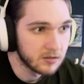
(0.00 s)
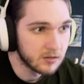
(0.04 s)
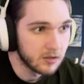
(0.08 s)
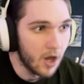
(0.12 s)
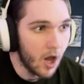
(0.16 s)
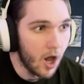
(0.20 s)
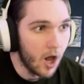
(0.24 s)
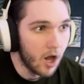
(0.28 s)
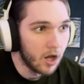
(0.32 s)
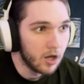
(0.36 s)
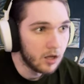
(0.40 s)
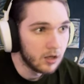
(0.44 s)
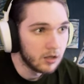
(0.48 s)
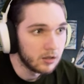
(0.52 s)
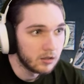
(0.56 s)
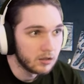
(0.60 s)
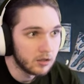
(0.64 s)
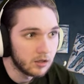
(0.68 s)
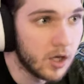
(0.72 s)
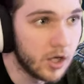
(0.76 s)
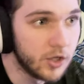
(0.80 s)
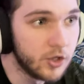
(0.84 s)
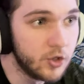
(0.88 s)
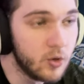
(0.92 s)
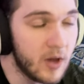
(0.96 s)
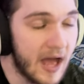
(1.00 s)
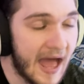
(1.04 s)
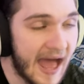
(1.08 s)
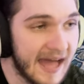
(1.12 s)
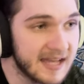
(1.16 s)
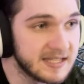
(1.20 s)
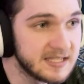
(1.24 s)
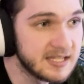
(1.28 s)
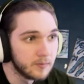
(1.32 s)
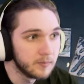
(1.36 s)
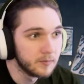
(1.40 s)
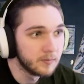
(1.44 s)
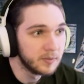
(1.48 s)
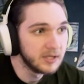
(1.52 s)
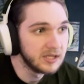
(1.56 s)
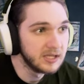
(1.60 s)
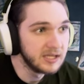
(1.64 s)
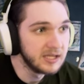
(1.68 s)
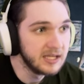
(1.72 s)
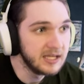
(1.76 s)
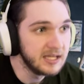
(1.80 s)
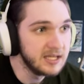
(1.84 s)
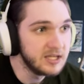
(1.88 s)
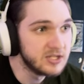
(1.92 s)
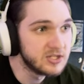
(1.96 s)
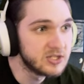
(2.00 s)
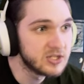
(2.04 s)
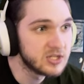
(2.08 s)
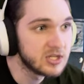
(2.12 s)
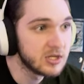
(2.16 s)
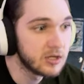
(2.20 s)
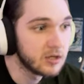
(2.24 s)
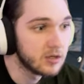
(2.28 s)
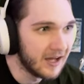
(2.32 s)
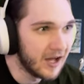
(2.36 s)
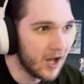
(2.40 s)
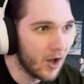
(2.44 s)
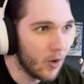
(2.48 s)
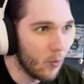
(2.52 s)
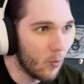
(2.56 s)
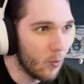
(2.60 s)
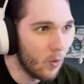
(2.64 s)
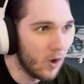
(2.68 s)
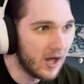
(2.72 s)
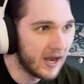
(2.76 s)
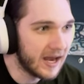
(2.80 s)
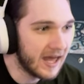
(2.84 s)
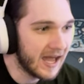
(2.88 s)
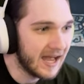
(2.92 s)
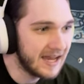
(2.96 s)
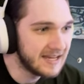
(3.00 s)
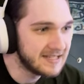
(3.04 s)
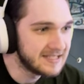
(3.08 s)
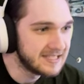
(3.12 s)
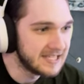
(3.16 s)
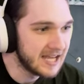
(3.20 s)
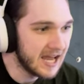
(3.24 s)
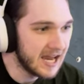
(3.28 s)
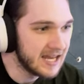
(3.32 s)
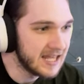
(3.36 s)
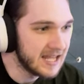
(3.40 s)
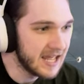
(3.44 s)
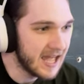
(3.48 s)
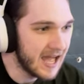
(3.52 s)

a new hat, please. A one-eyed teddy